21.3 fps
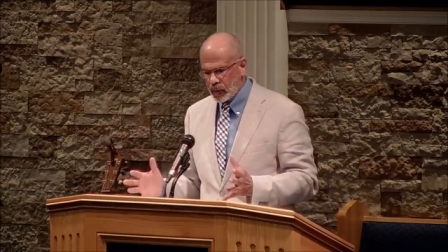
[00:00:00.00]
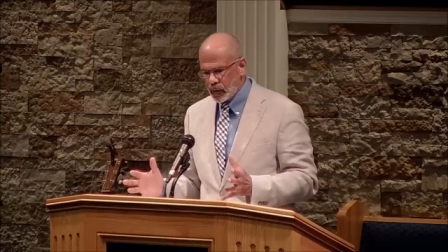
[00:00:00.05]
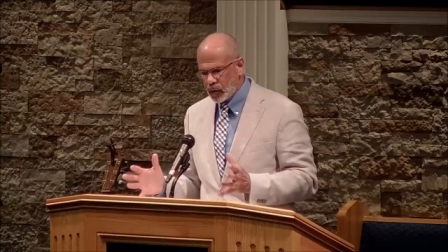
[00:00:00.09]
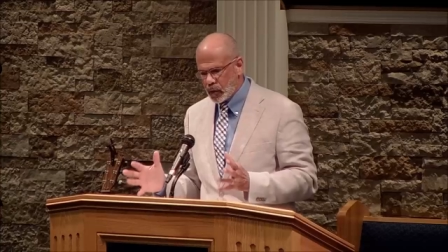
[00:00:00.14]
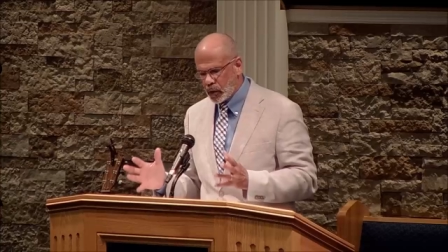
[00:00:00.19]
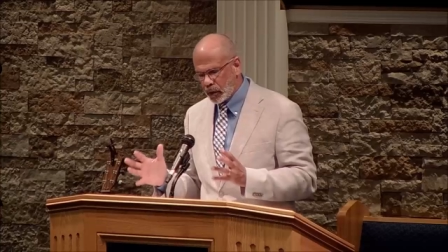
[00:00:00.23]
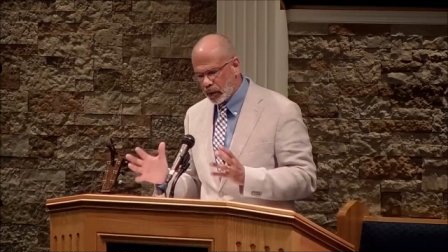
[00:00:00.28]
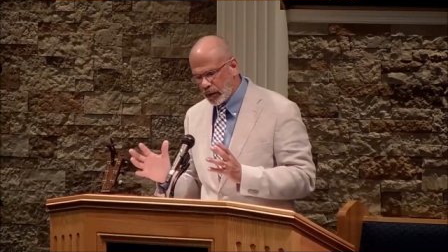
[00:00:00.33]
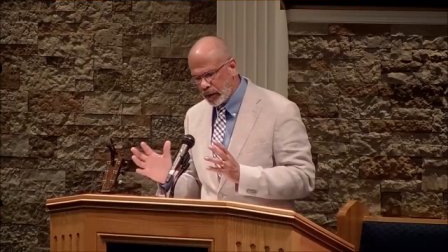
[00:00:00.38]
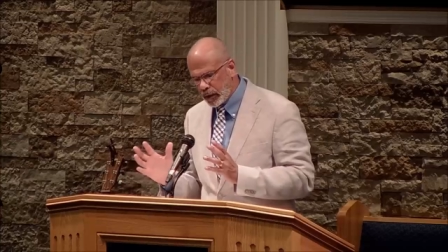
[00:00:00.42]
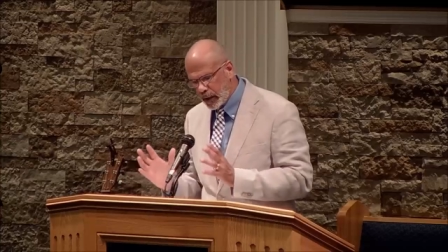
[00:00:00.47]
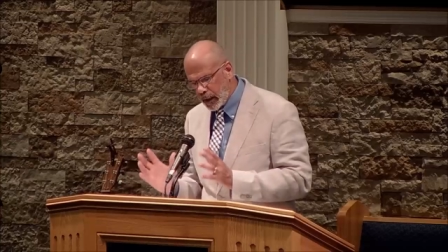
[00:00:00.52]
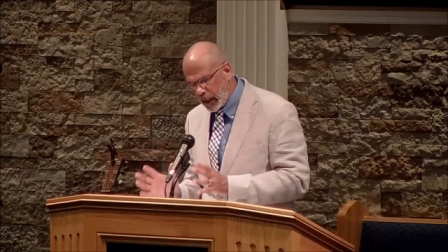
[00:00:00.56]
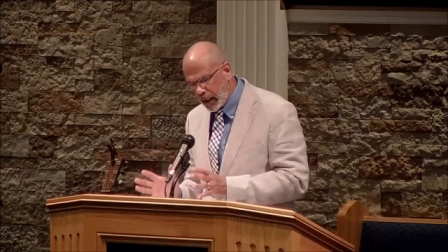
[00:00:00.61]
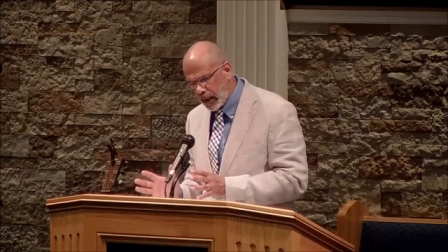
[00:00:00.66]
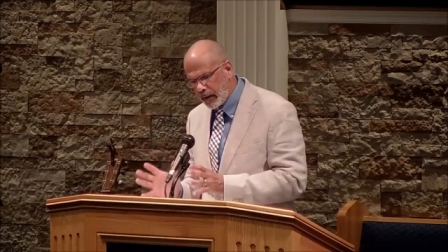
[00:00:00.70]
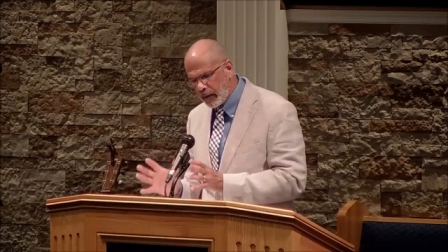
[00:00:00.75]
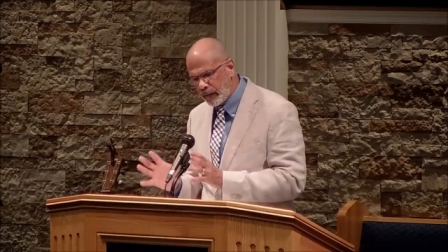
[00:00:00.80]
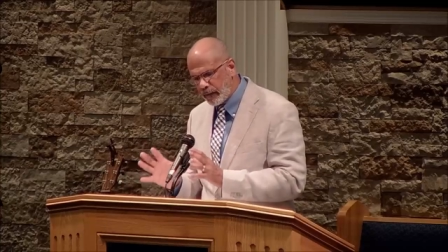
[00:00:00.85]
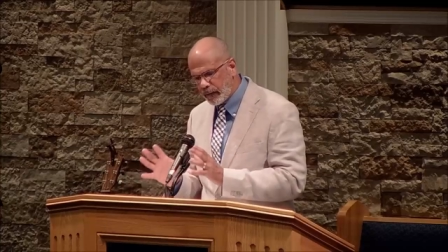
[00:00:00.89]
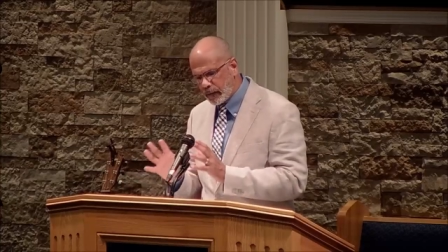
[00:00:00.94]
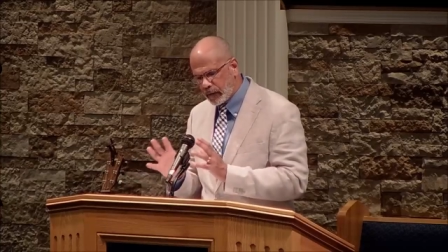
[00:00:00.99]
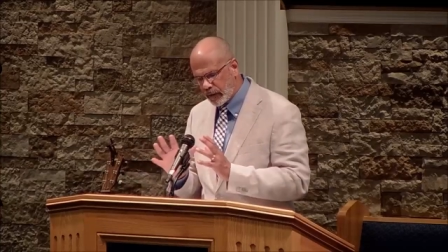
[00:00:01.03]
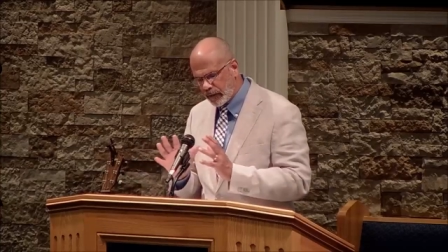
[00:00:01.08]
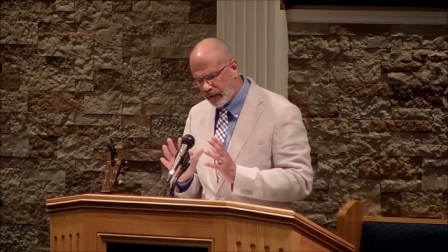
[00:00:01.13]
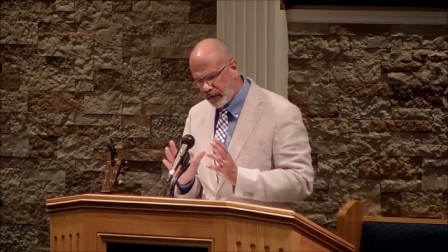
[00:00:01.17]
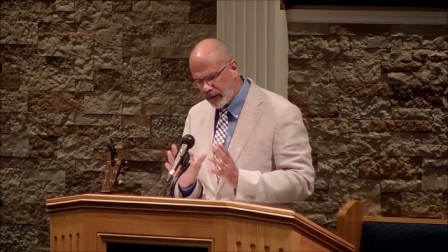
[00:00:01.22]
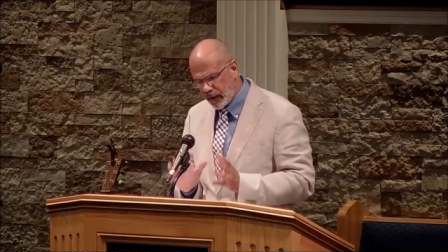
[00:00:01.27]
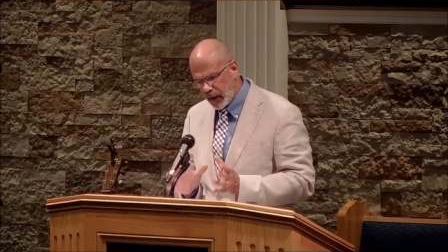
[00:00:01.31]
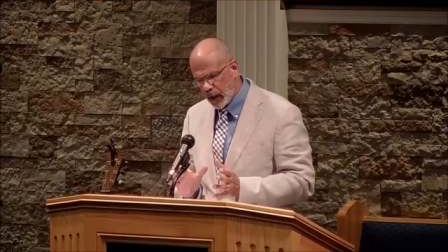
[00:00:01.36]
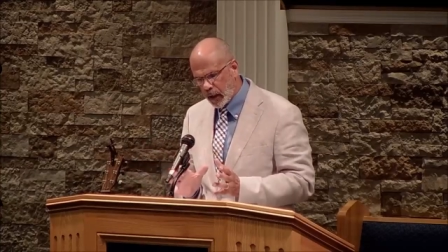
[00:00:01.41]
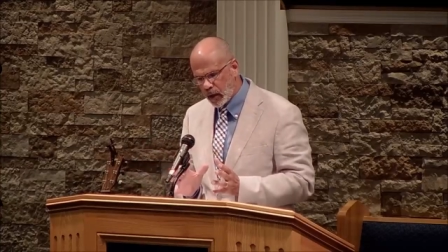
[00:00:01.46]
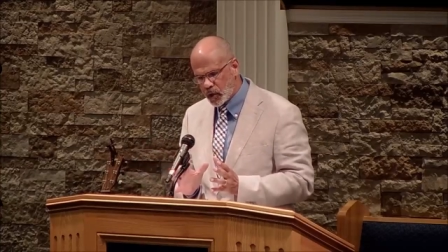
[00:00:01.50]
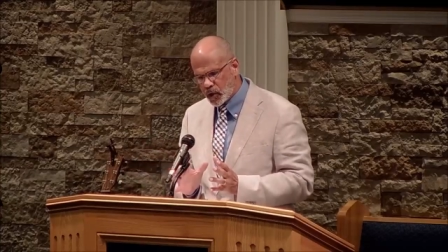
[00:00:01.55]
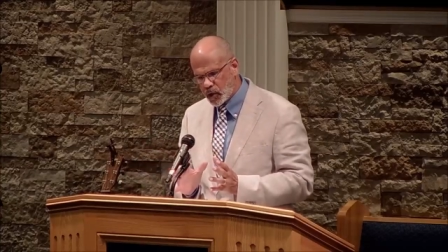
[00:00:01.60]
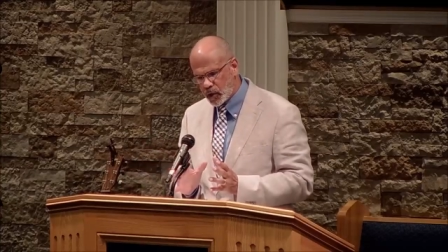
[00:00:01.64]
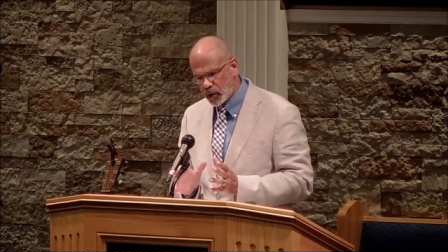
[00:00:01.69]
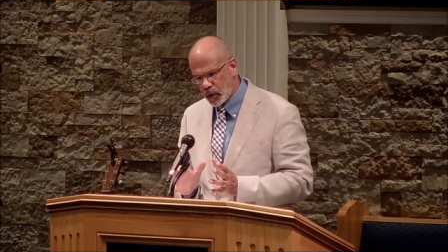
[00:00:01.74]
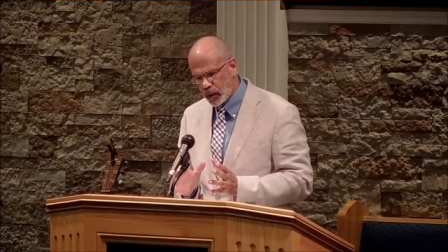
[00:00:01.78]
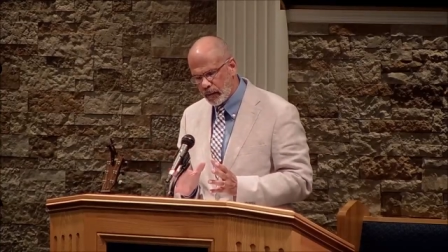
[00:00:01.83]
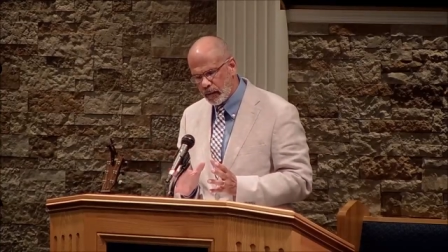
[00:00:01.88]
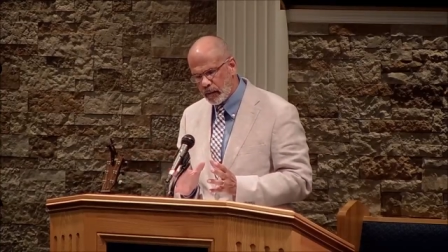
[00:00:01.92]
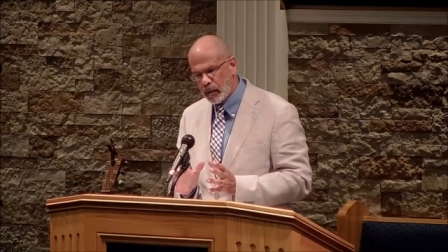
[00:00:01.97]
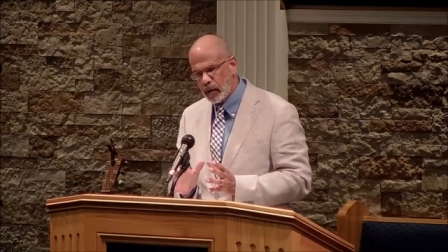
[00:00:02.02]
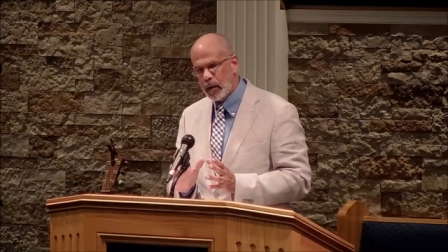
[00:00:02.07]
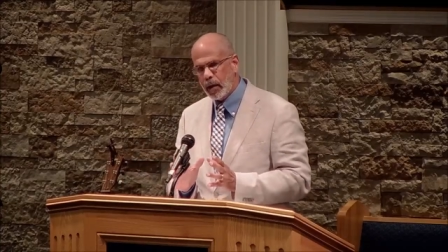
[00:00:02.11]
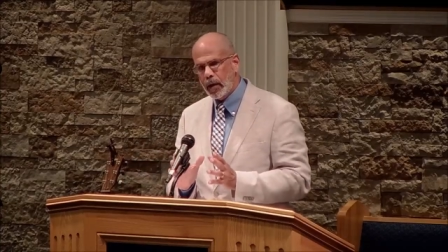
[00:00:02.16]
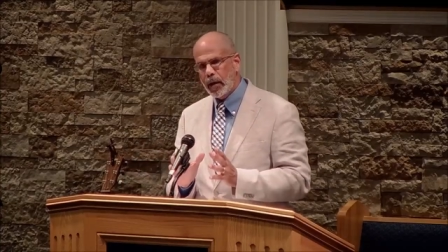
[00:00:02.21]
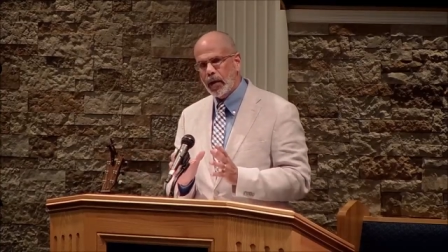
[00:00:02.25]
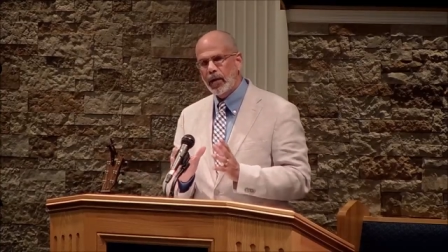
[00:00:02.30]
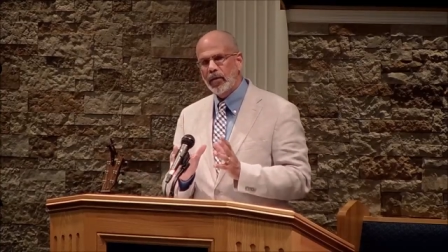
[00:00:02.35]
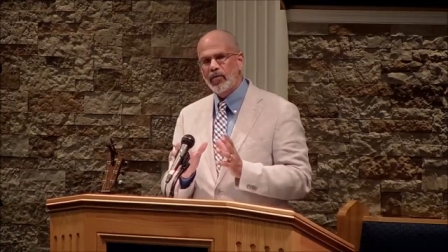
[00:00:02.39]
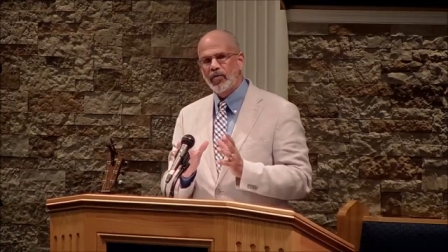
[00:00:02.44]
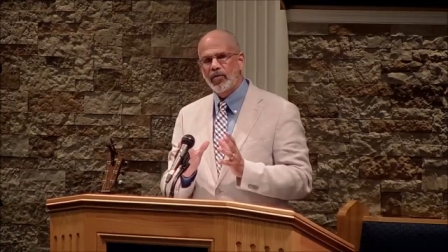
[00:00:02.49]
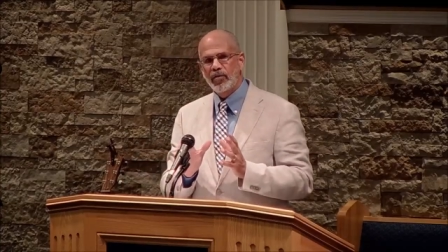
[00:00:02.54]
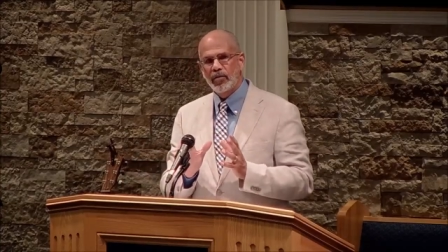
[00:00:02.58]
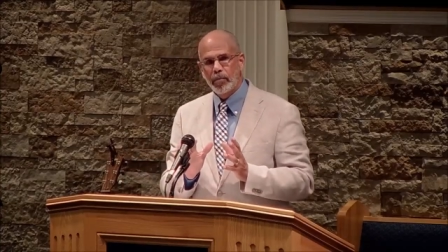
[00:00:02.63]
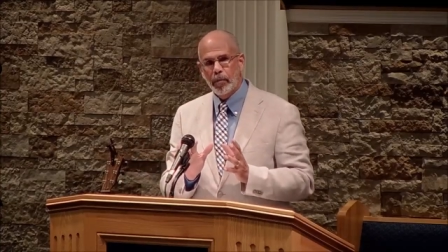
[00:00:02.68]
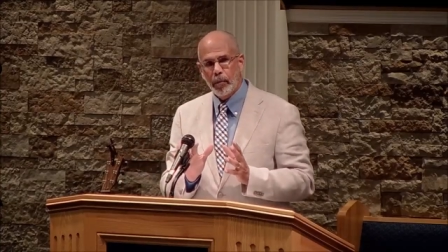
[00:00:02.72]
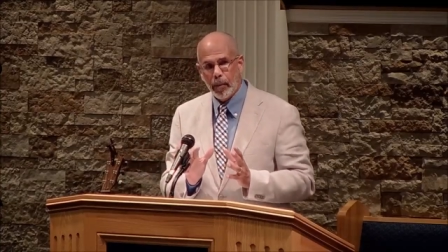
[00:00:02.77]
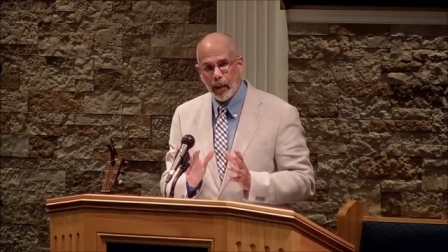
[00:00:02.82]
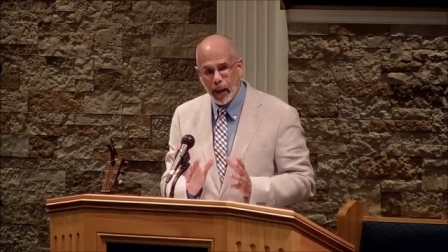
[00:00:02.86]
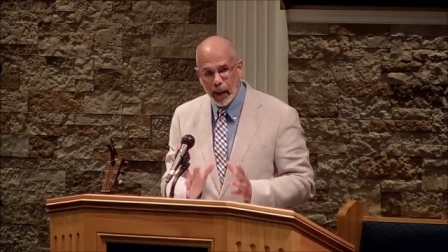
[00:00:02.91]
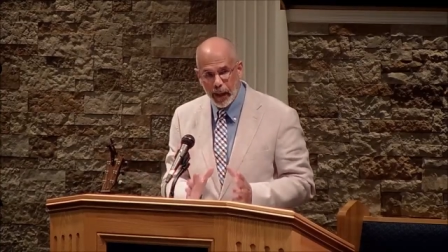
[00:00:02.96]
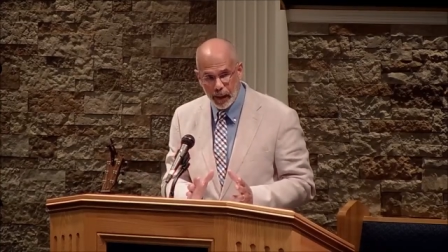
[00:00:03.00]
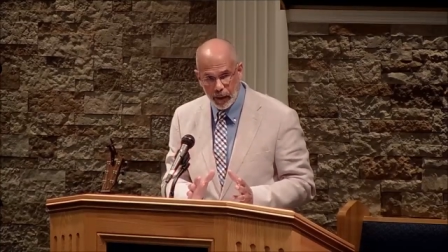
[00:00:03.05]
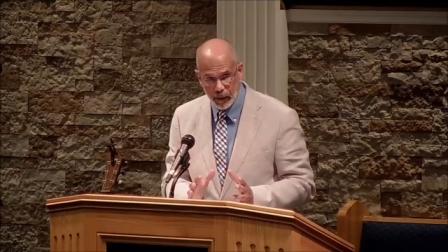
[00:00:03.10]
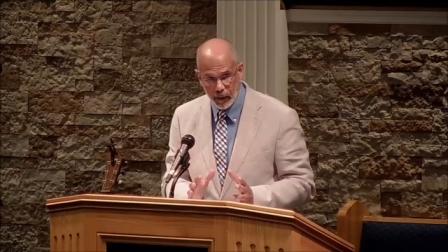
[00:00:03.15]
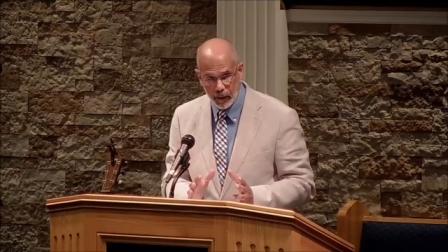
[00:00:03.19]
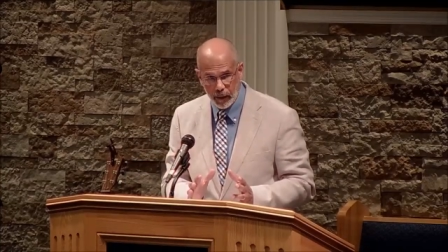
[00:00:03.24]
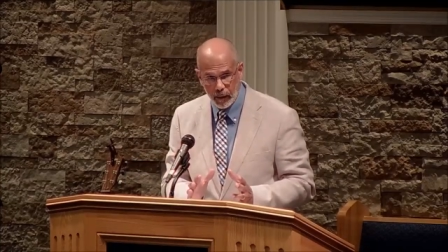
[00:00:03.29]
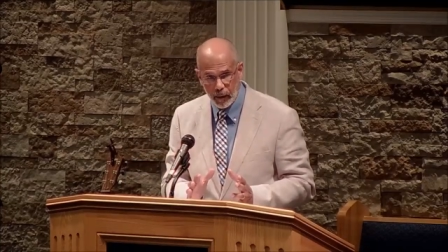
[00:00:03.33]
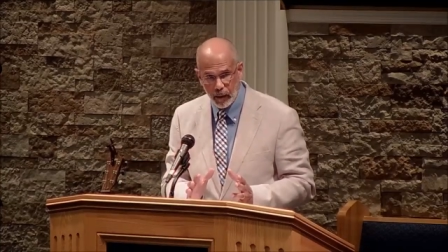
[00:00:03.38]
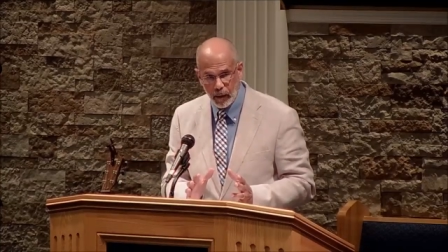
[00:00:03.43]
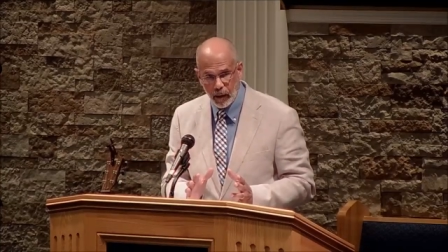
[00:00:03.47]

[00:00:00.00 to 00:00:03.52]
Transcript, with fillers: to leave the fellowship inspired